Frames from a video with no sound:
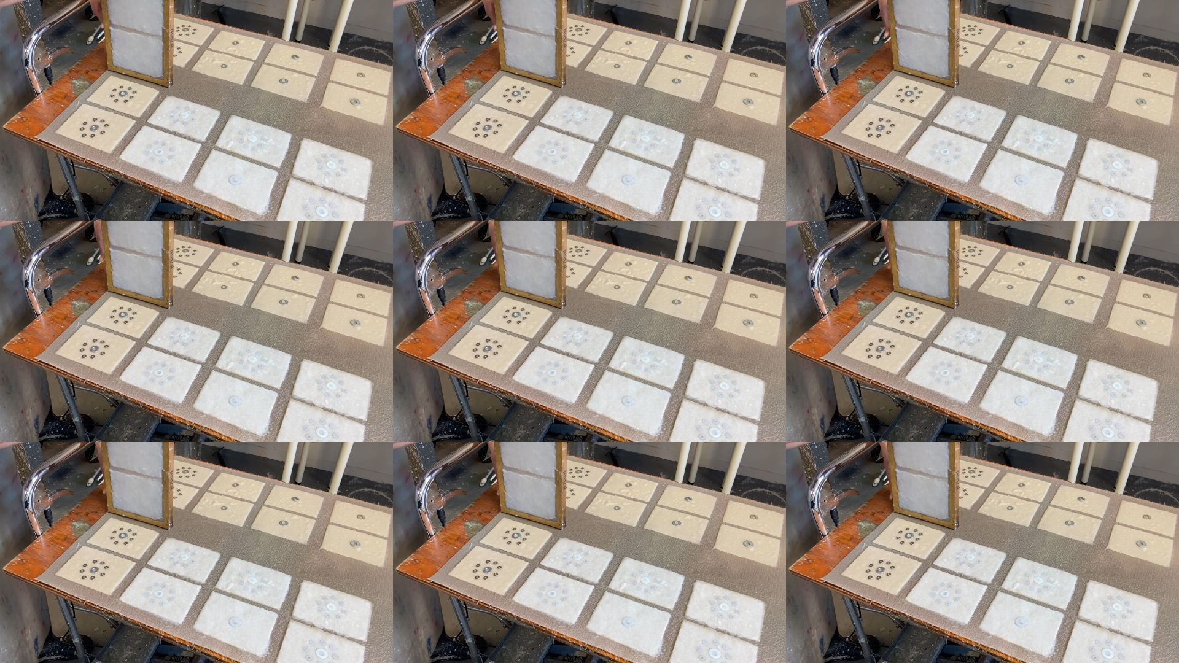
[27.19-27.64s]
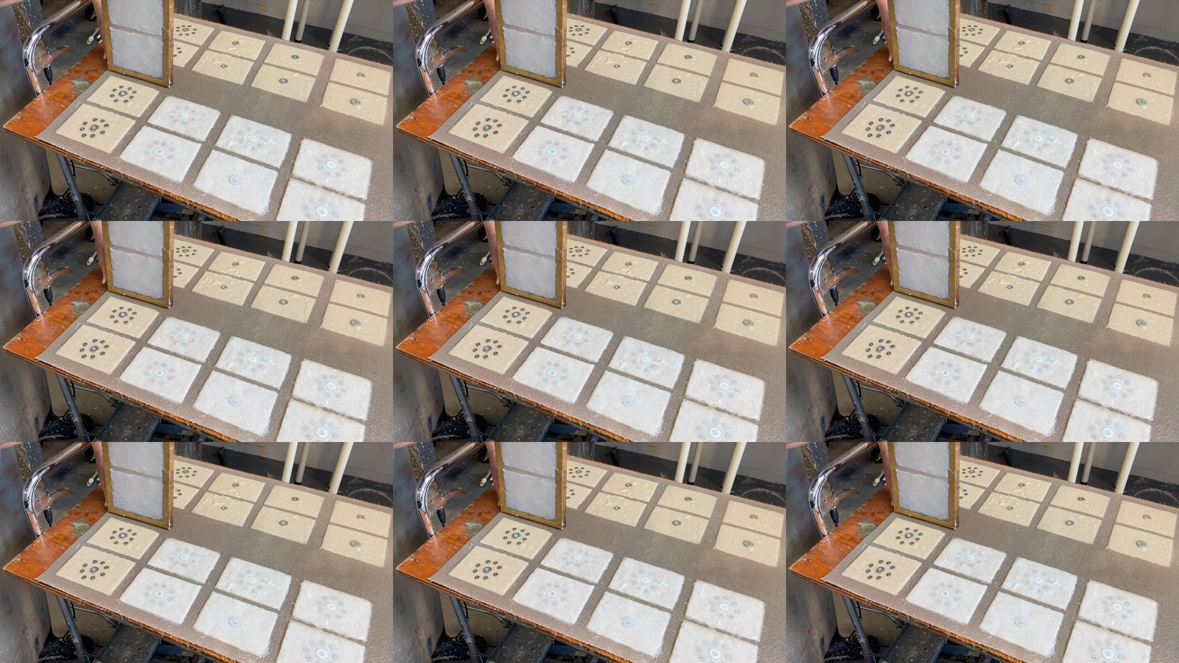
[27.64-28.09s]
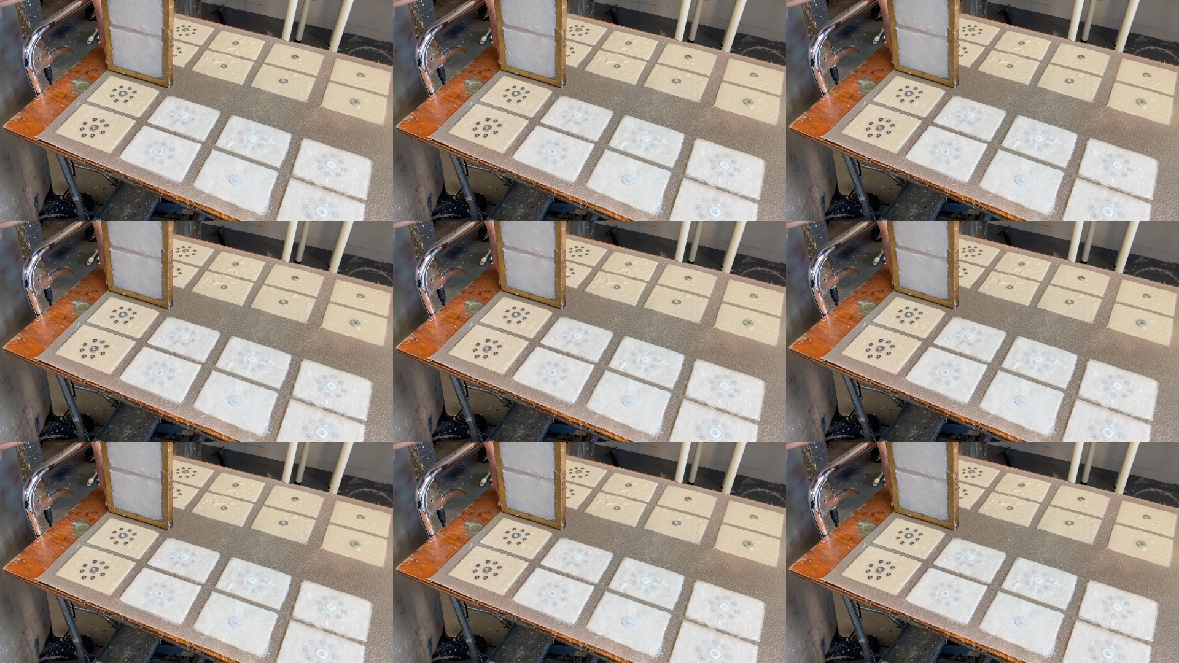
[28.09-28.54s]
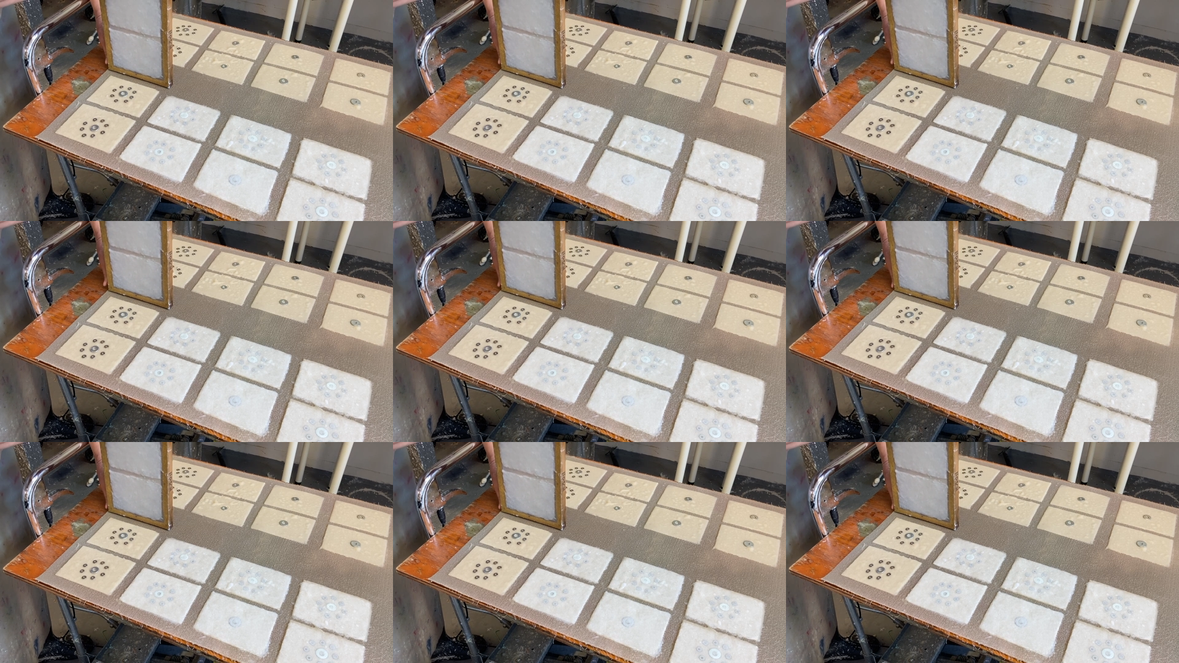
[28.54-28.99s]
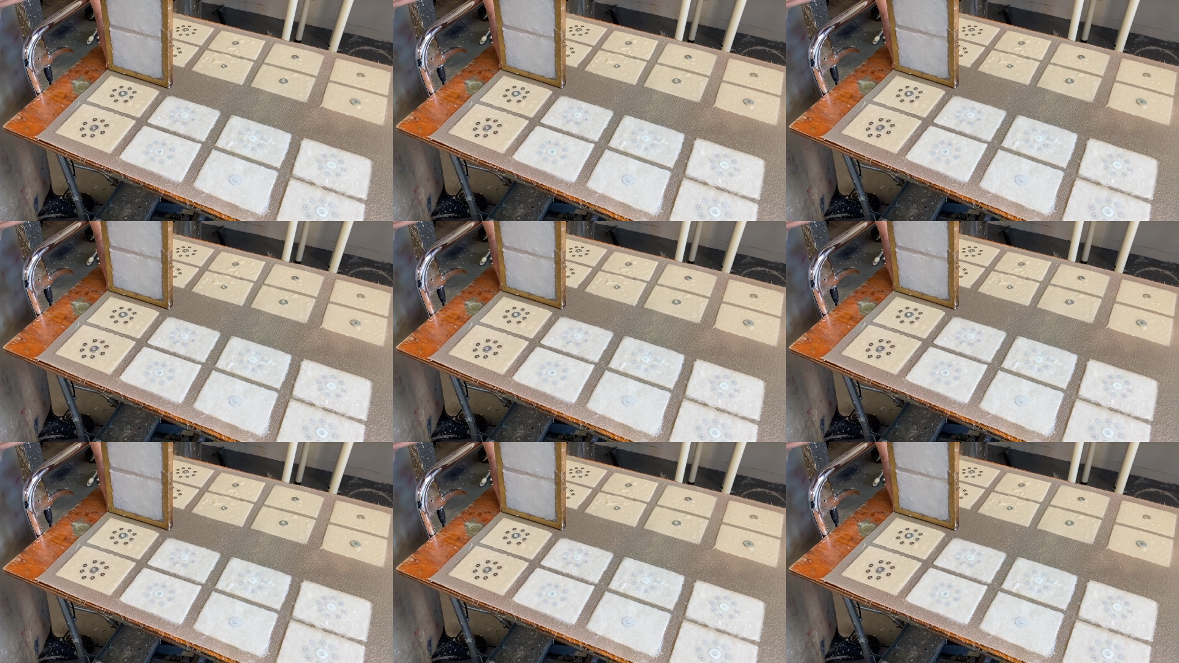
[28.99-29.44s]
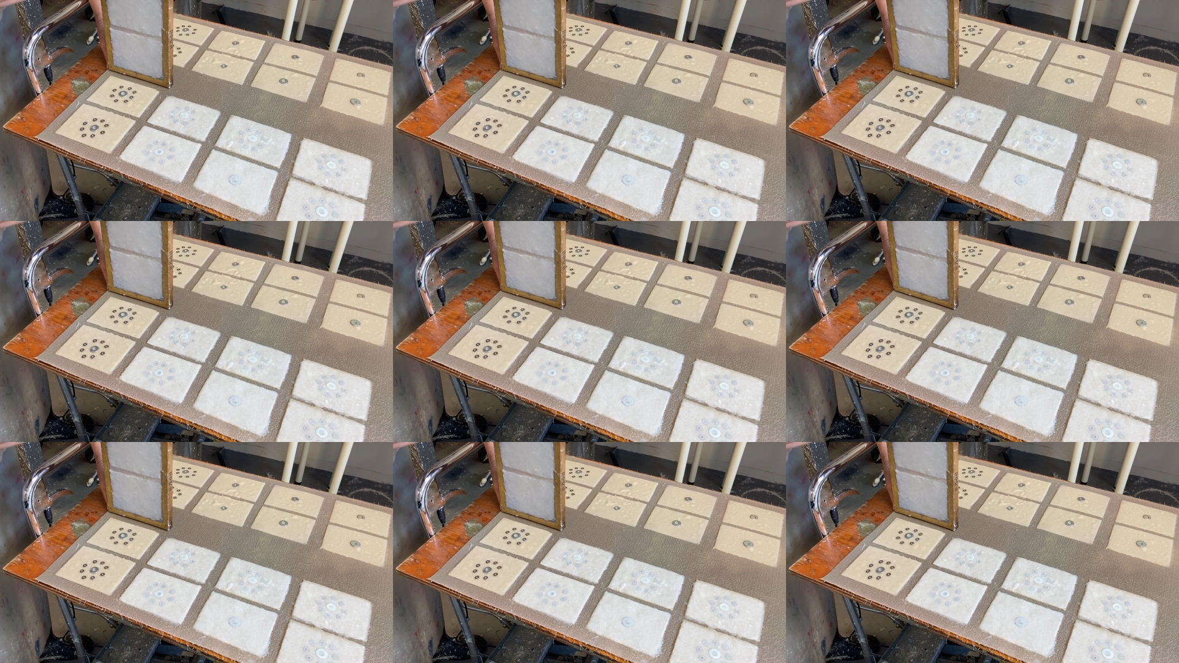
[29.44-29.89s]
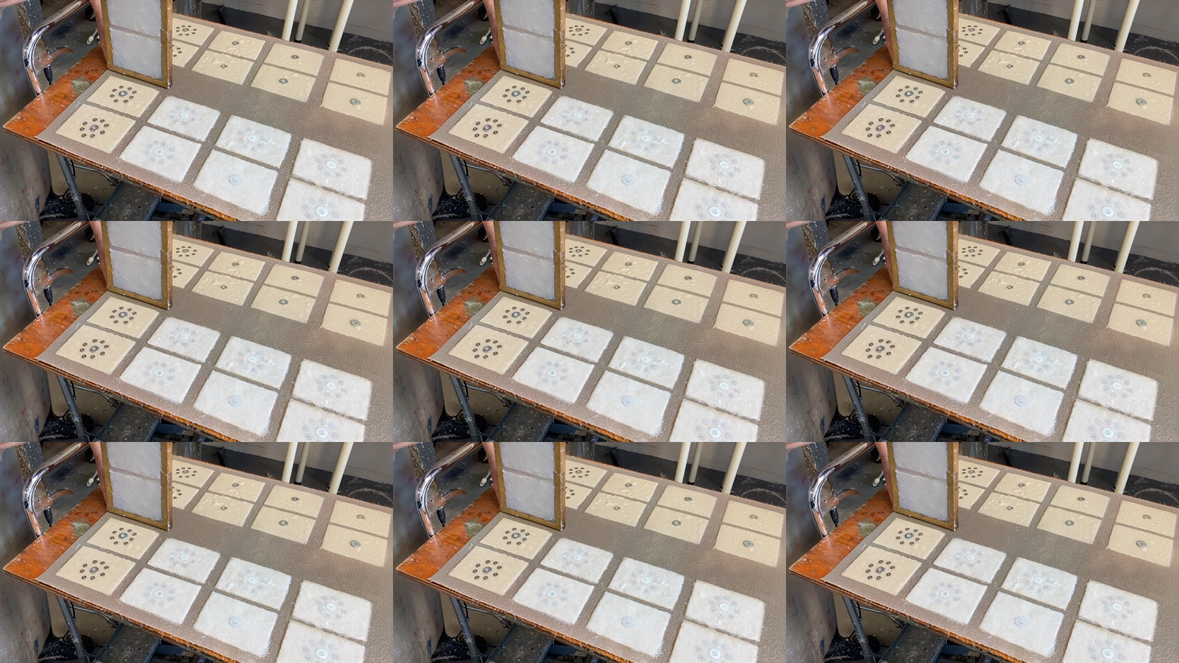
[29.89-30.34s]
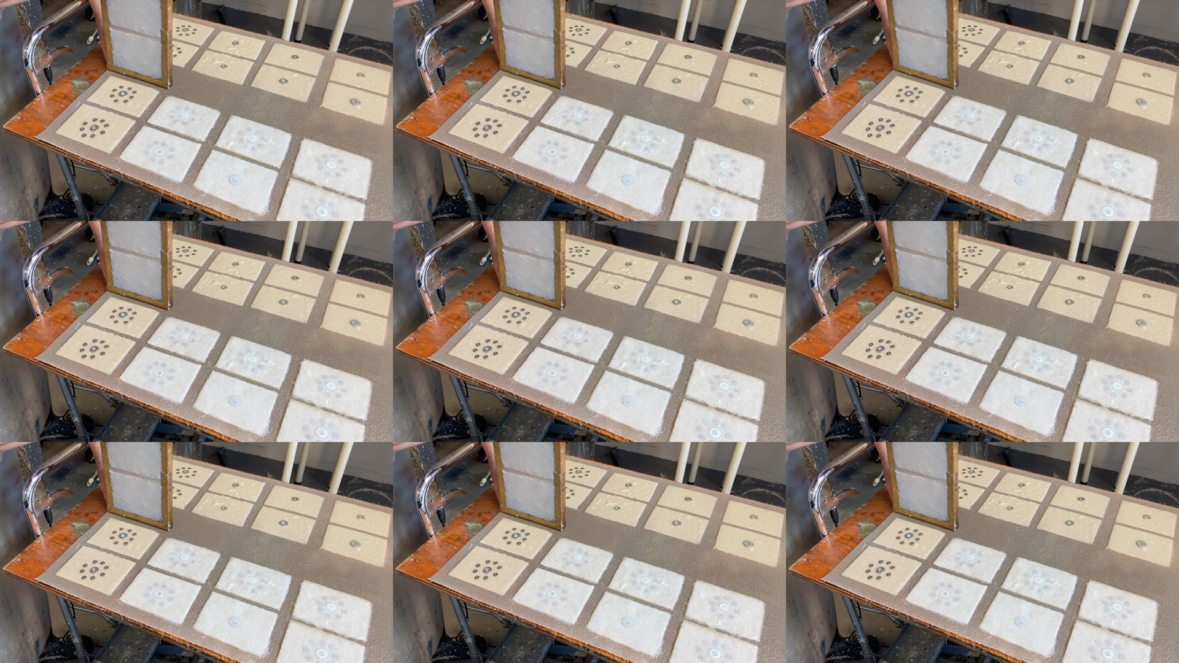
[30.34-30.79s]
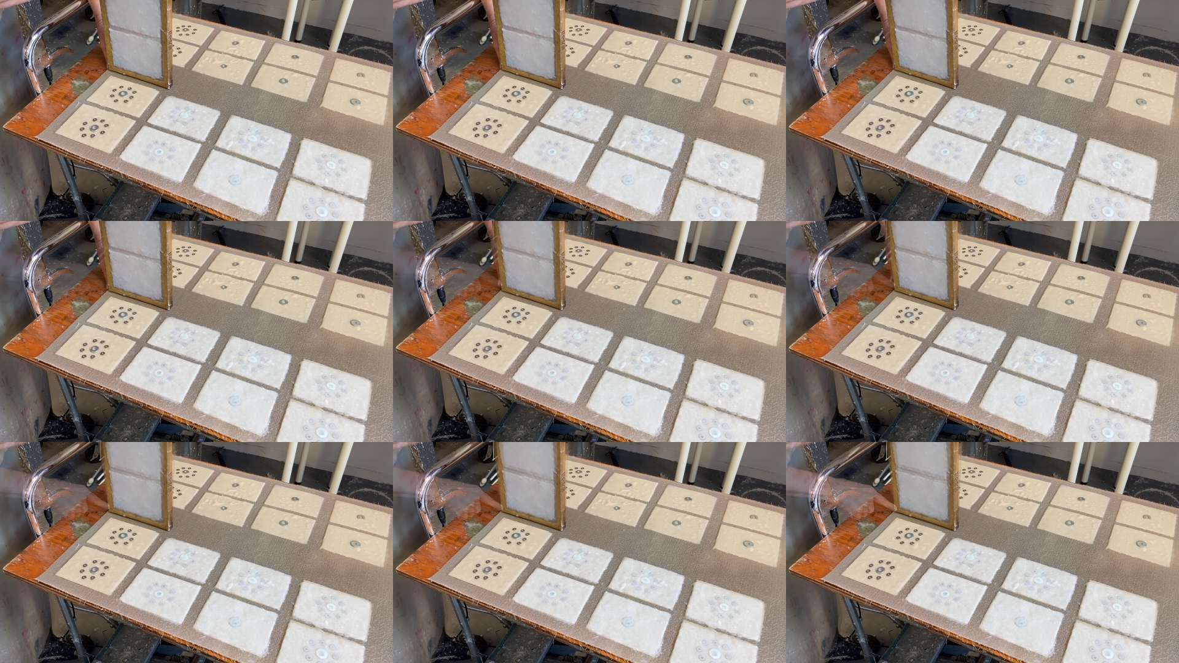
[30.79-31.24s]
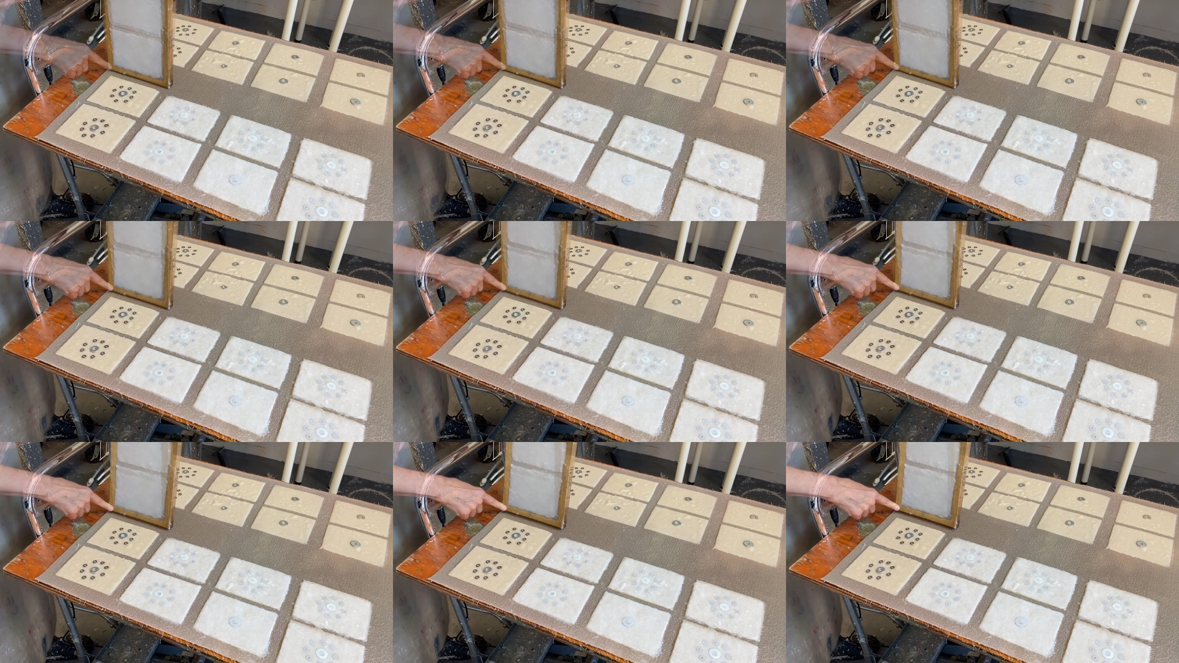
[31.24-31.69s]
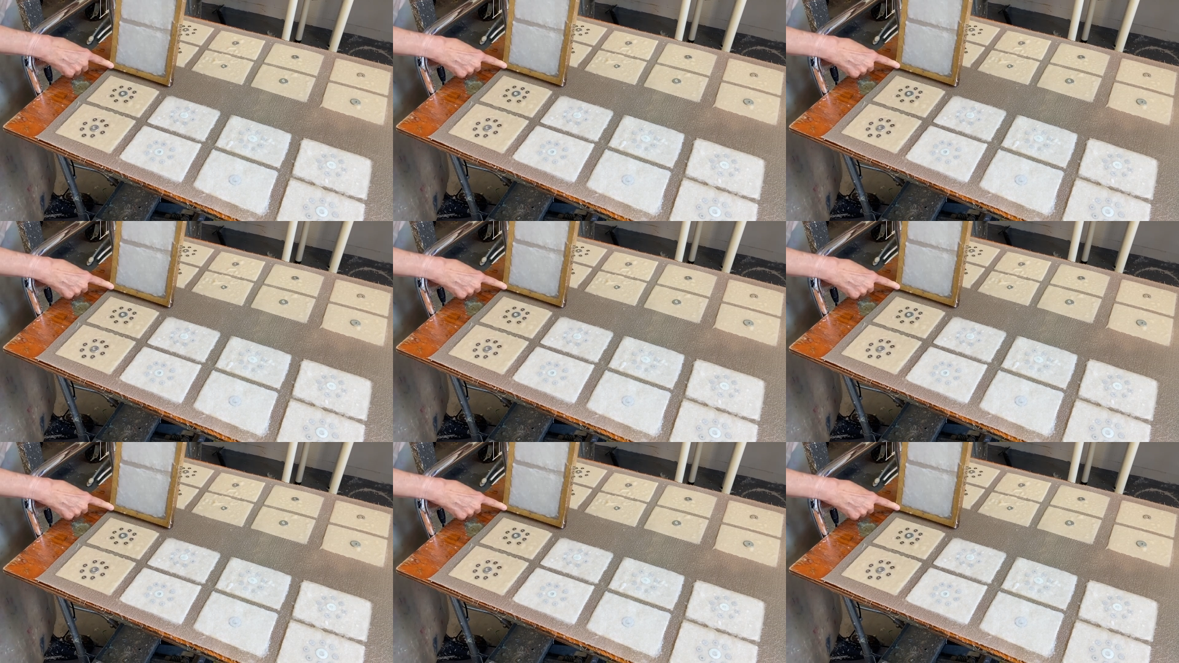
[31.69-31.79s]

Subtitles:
No face is visible, so there are no lips to read.